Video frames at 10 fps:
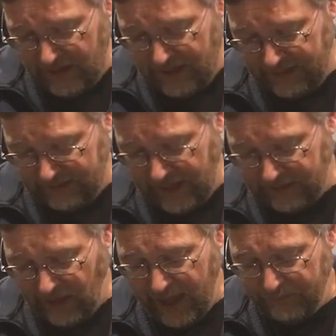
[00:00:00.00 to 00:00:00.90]
Hit
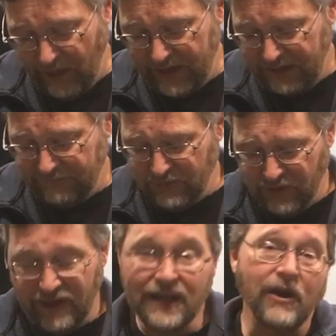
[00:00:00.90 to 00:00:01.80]
that like button if you
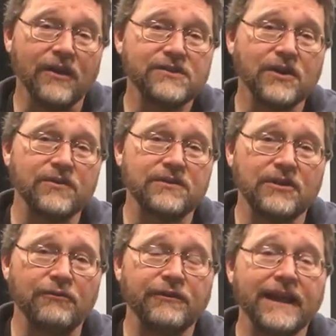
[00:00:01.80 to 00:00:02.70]
would. And also,
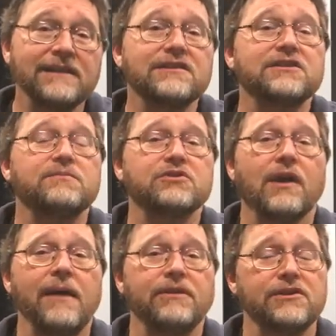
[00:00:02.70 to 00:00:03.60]
don't forget to
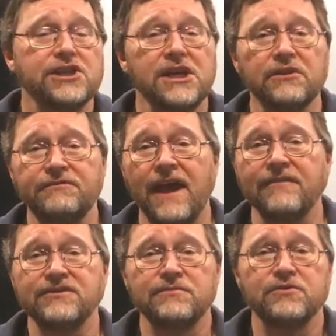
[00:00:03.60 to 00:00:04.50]
subscribe to the channel. If you
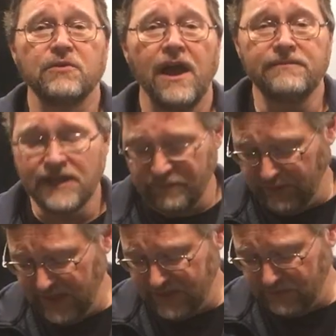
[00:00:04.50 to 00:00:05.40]
haven't subscribed yet,
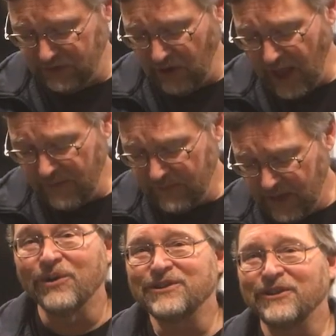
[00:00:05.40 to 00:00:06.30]
please subscribe.
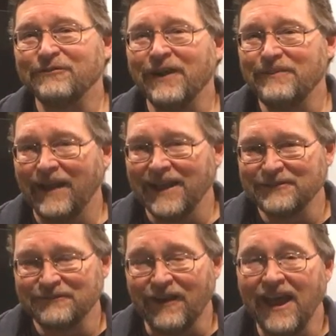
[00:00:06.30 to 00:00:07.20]
We're Certified
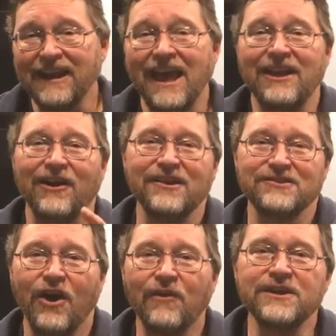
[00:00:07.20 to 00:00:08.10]
Bassified. And
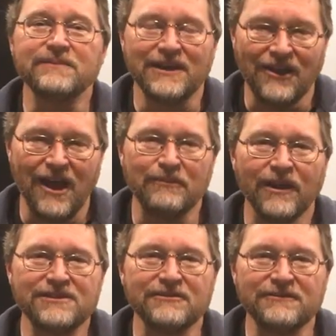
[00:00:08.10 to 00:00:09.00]
as always, may God
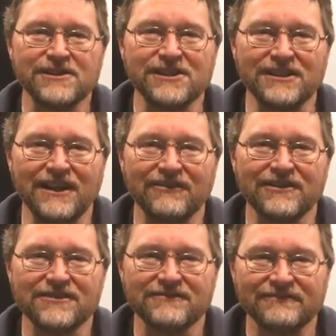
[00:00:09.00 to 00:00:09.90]
bless your fishing
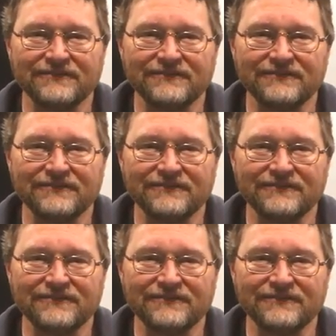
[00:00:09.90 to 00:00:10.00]
endeavors.